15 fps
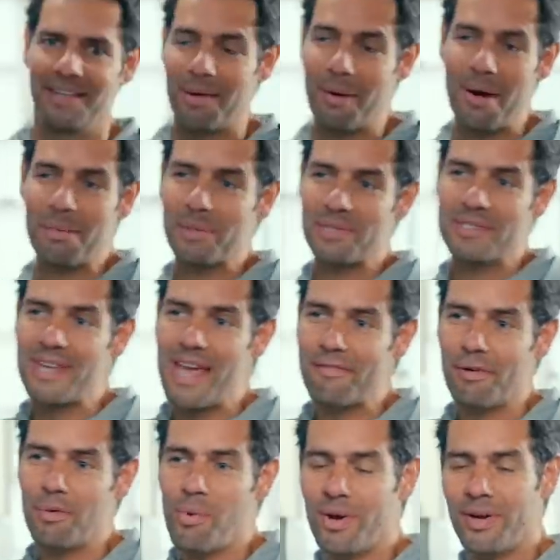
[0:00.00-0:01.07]
You know, I was
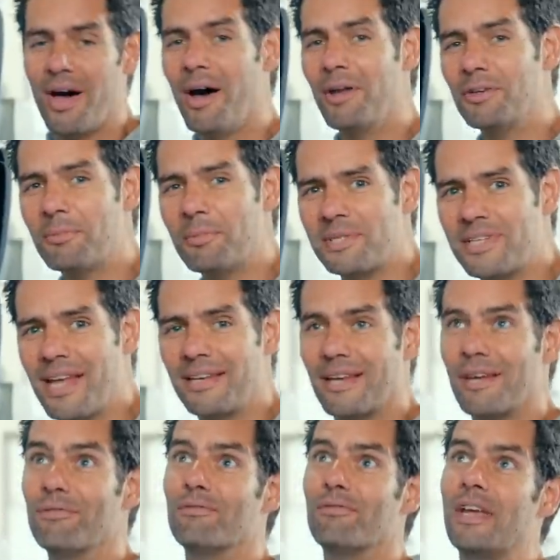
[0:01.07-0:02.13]
never 100%
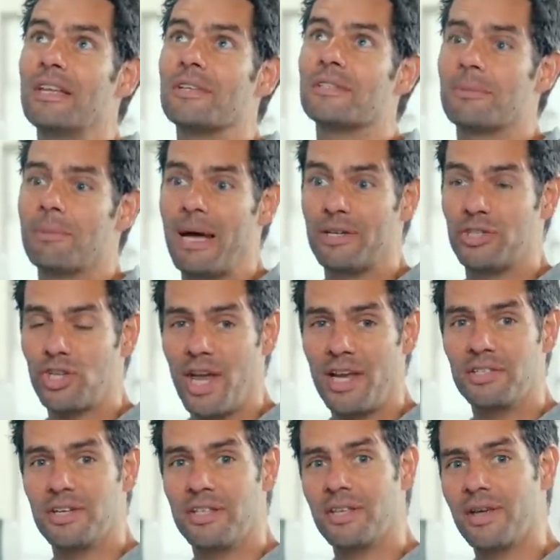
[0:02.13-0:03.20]
convinced about
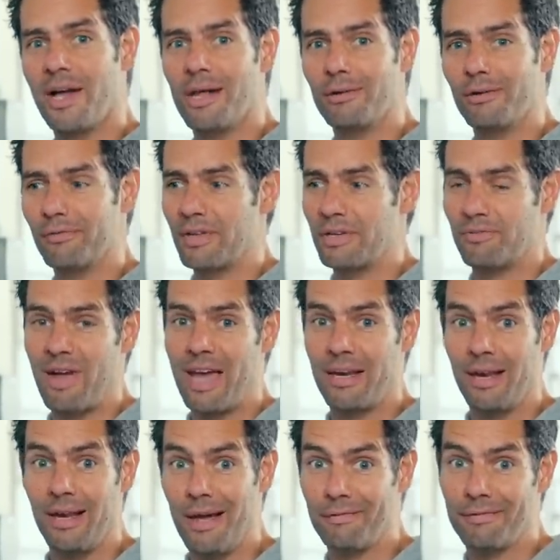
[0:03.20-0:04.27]
changing the colour of this van. I
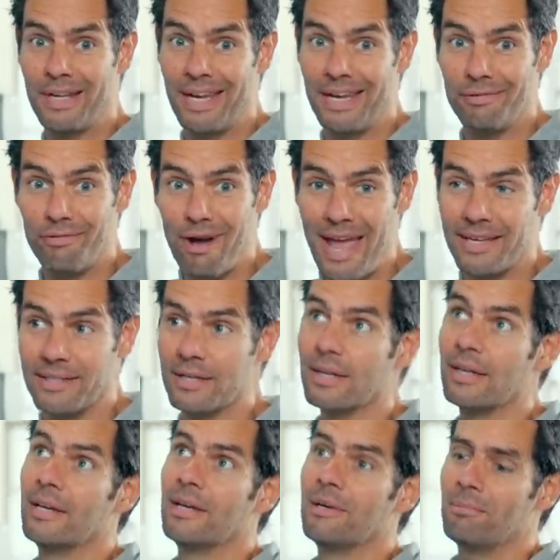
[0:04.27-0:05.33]
loved it in red.
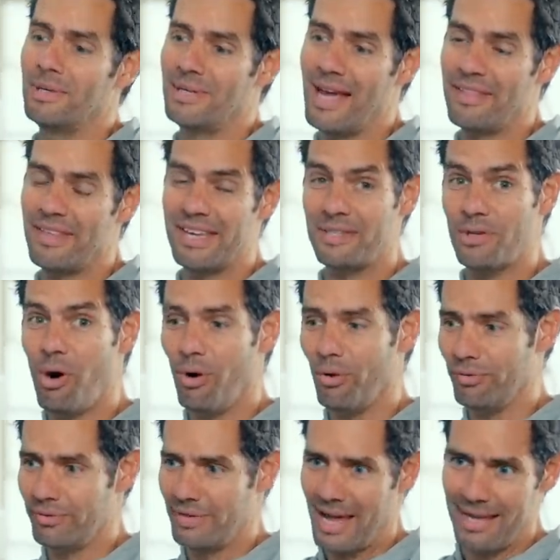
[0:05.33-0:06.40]
But now that it's
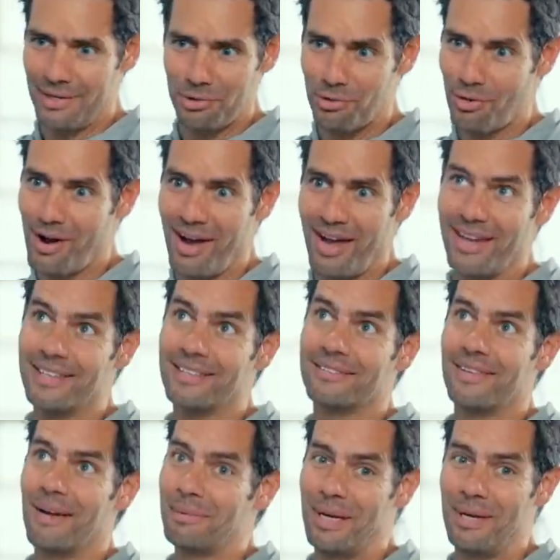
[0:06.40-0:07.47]
on and dry,
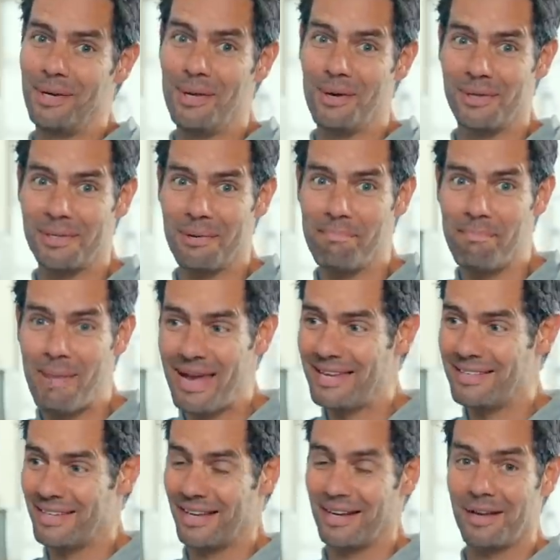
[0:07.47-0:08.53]
I mean, it looks
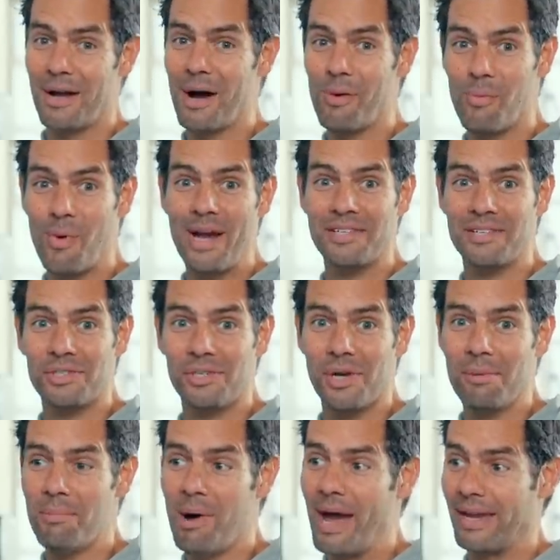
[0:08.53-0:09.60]
amazing. And I can't wait to show
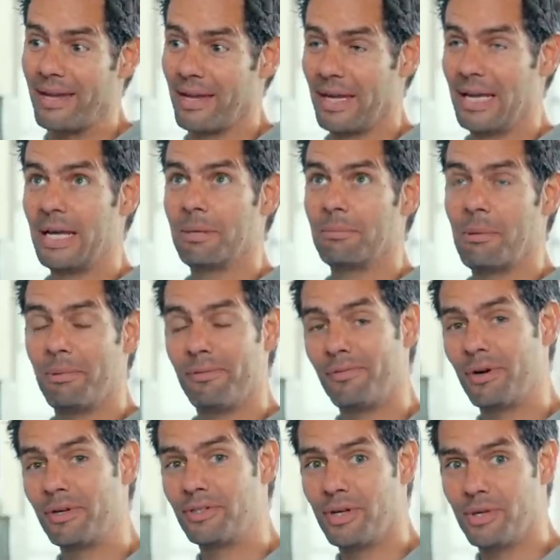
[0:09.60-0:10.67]
Mike. But
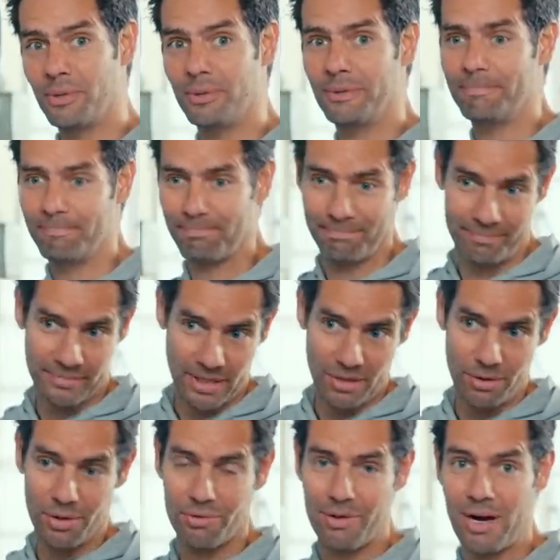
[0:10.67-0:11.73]
before I do, I've
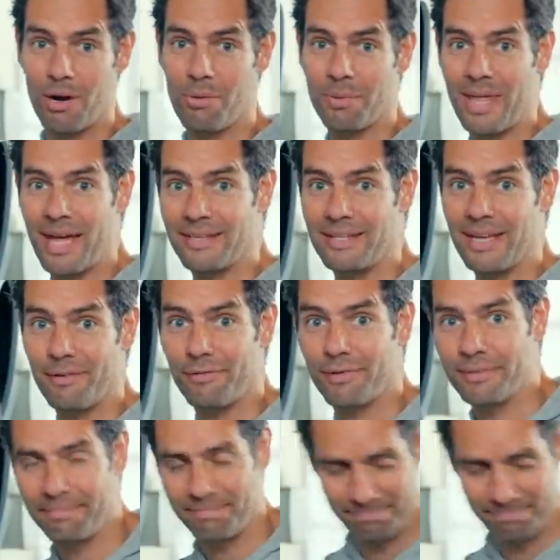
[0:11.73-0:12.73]
got to crack on with that diff.